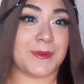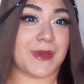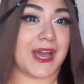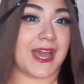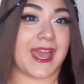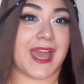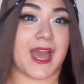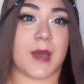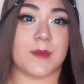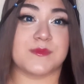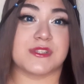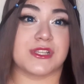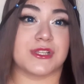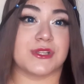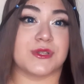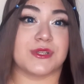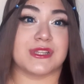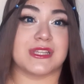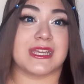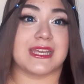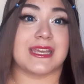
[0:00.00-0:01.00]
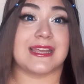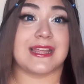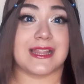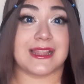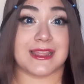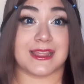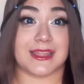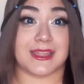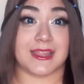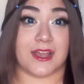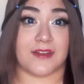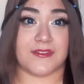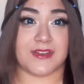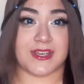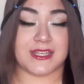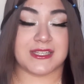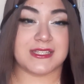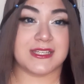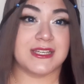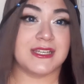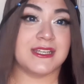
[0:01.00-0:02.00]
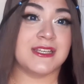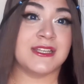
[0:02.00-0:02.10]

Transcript: I absolutely love it.